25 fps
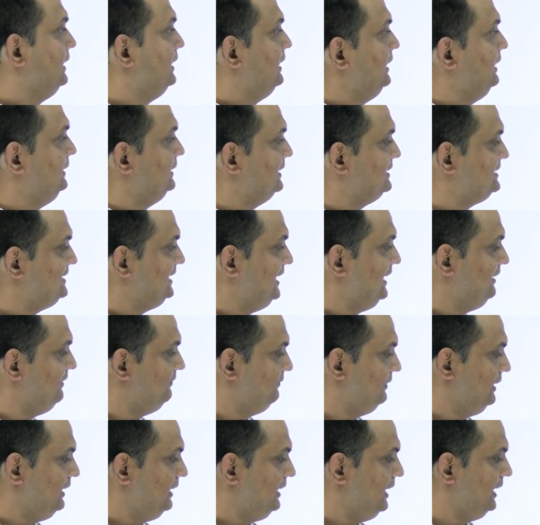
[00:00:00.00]
In the same
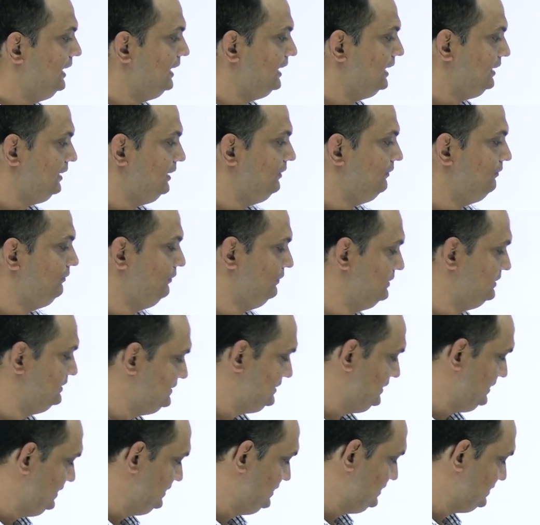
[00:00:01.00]
way here, if you will
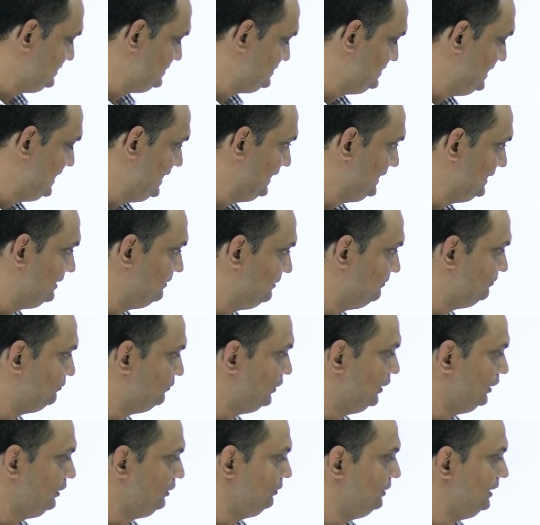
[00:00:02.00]
see this diagram,
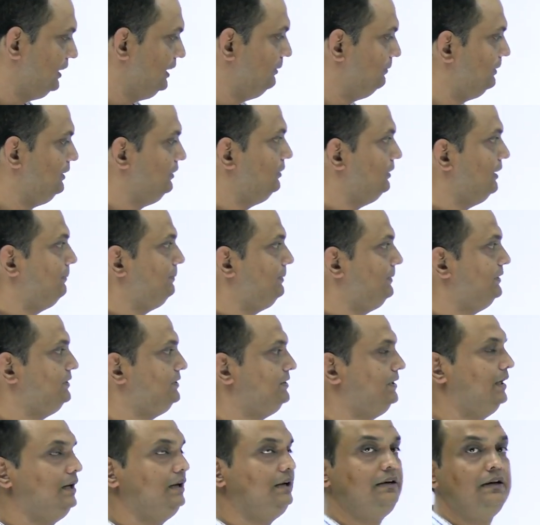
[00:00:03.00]
what you are able to
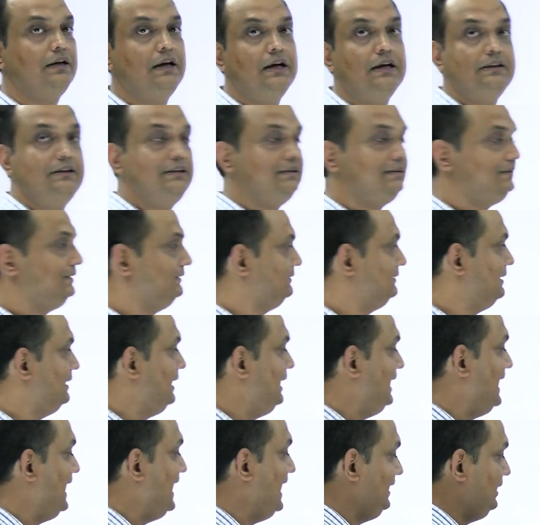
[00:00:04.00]
appreciate, this is the
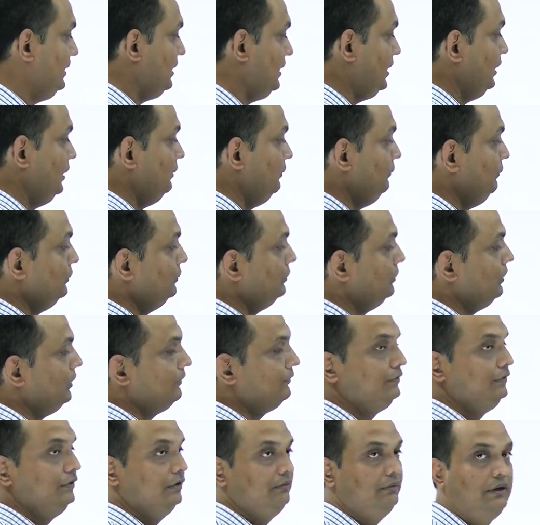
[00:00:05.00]
lateral view
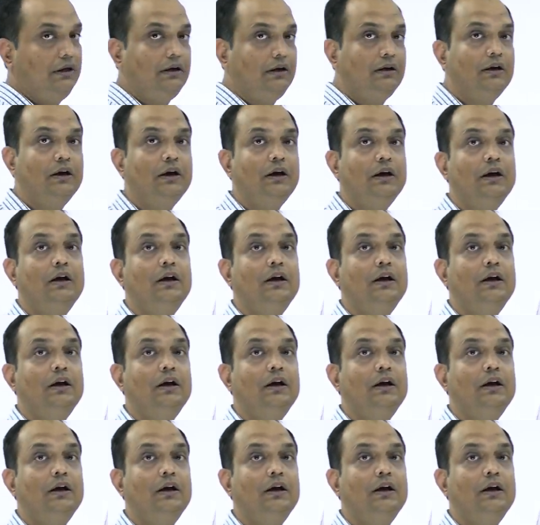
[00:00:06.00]
of your